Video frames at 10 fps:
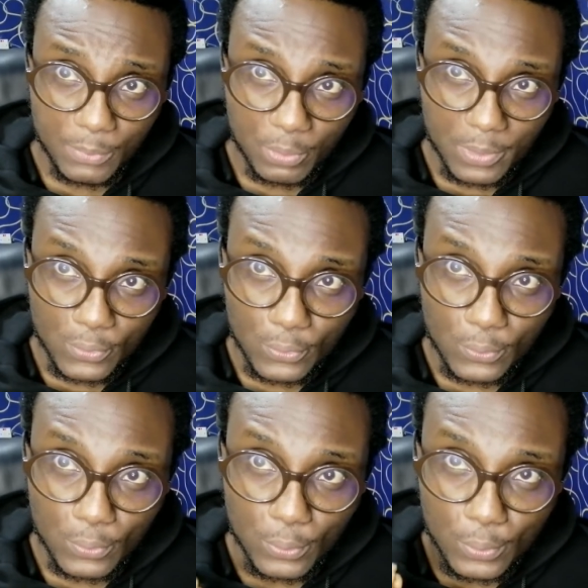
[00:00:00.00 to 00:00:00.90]
number
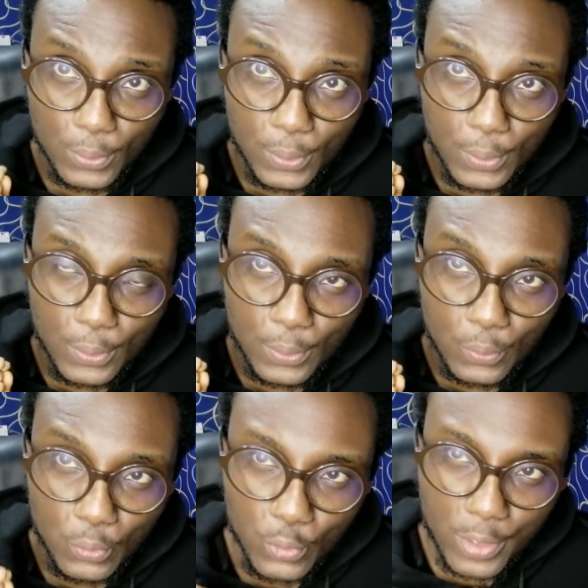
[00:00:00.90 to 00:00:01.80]
2,
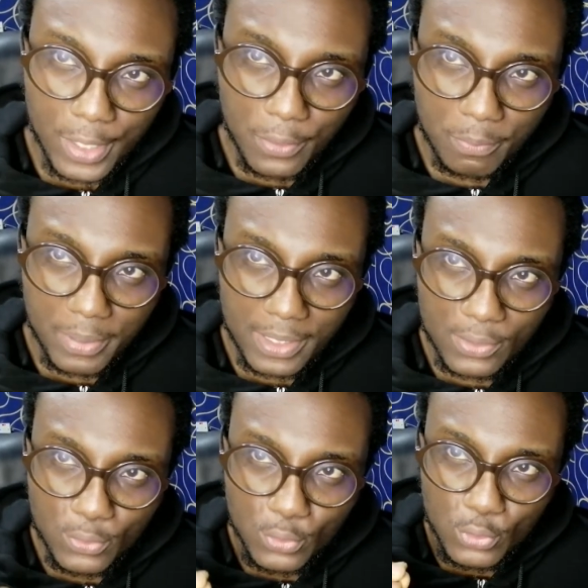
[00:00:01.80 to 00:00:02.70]
try your
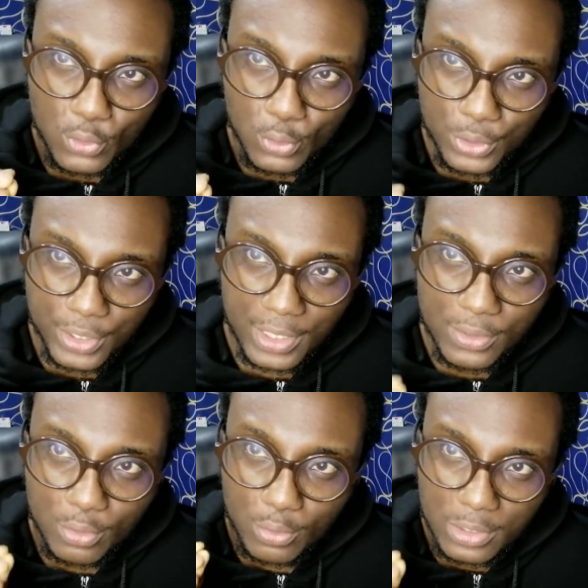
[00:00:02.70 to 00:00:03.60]
best to
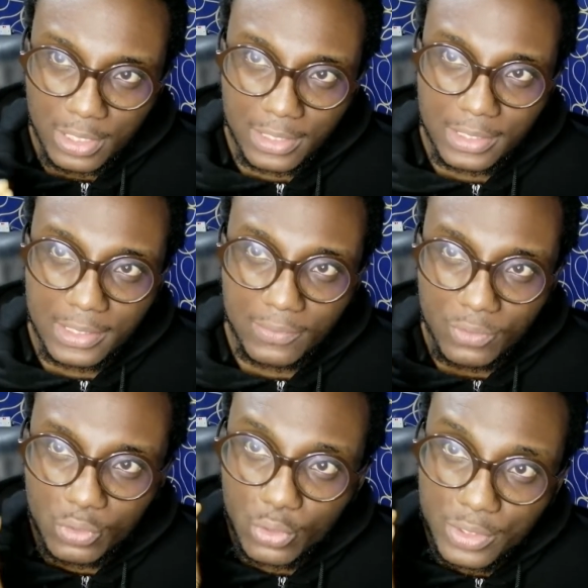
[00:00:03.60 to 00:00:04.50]
suggest
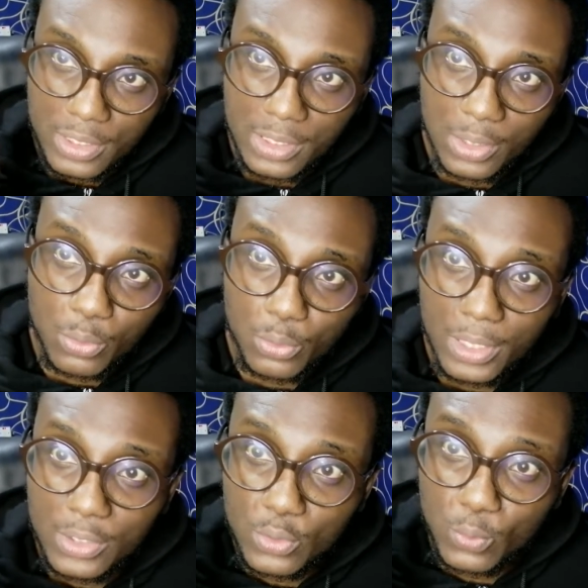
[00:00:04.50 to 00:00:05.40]
alternatives to your
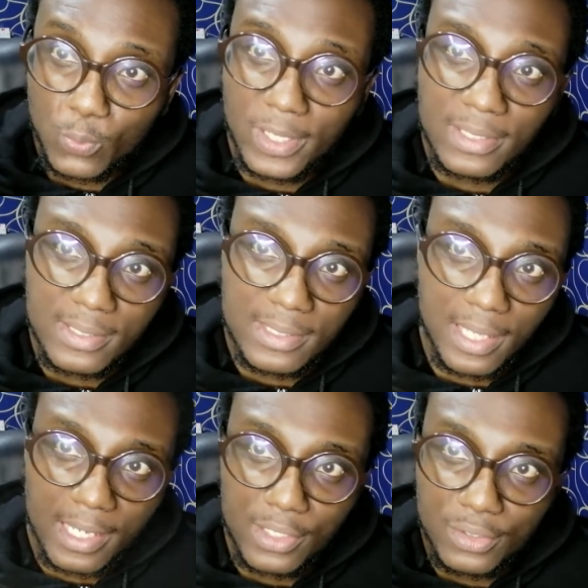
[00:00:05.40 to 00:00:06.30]
stakeholders when
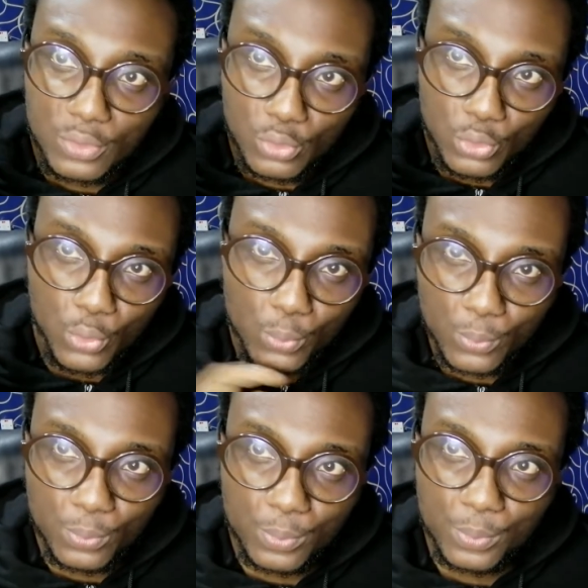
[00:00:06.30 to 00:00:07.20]
saying no.
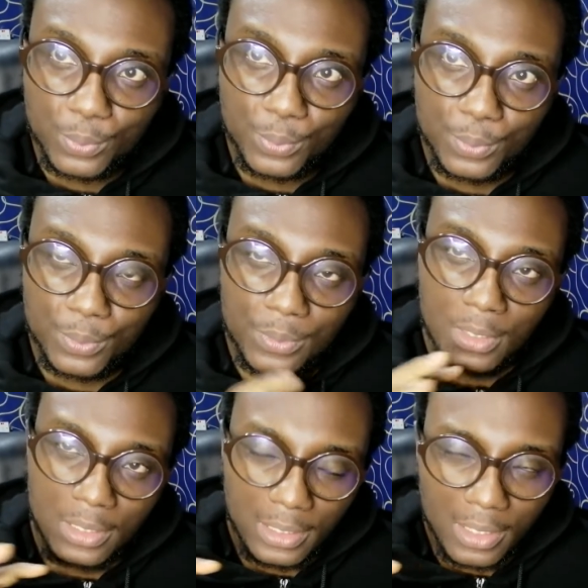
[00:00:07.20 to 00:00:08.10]

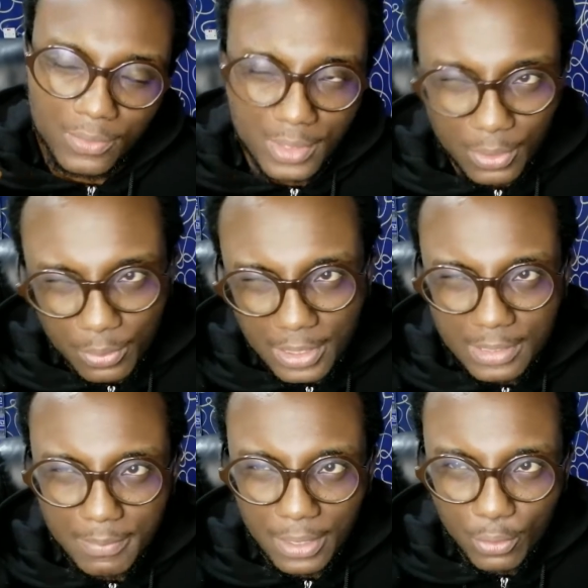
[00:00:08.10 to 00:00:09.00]
Now,
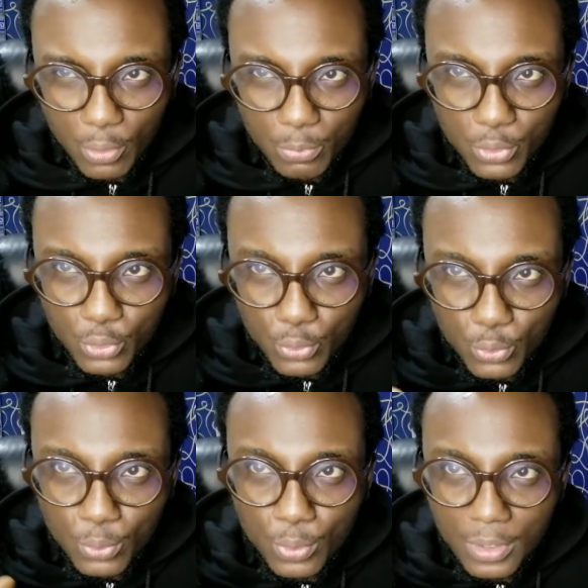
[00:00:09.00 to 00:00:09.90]
stakeholders might come to
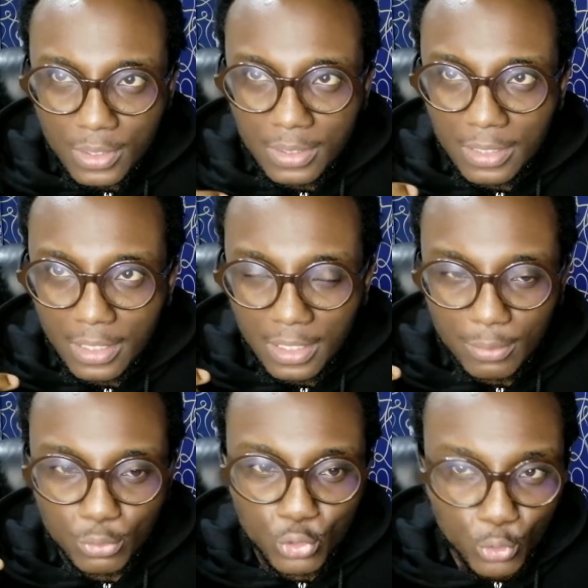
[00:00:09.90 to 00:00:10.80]
you,
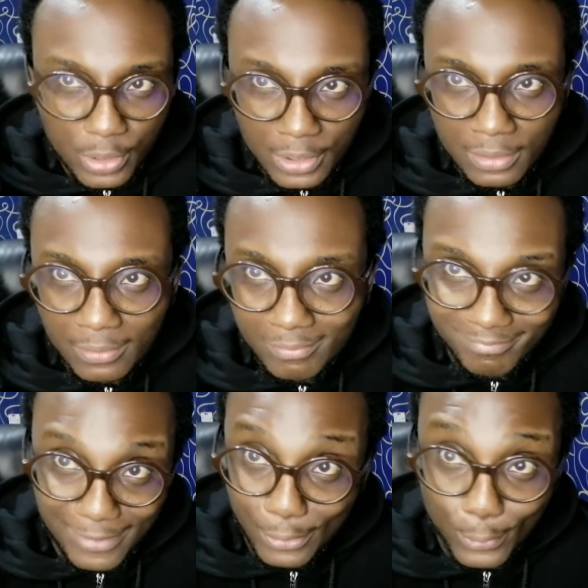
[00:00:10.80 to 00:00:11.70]
throwing
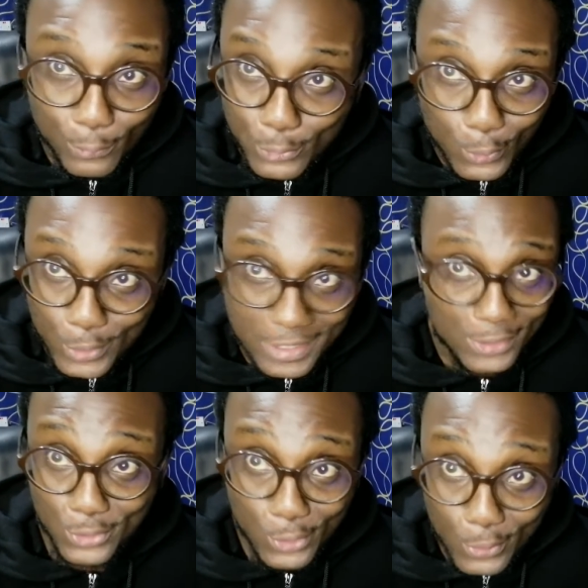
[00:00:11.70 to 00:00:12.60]
a lot of
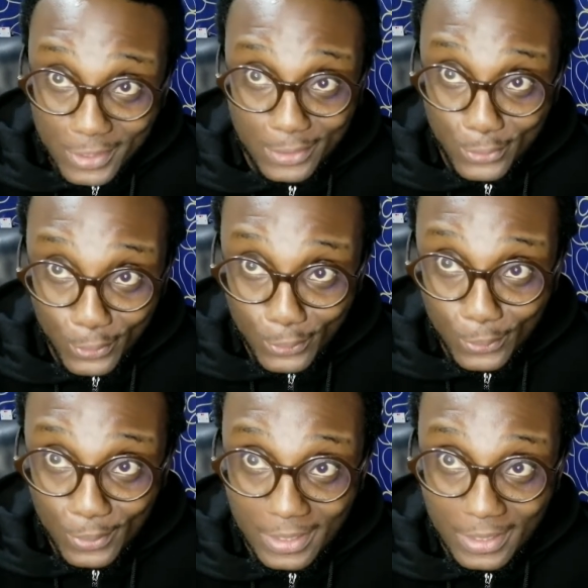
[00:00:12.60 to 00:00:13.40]
suggestions at you.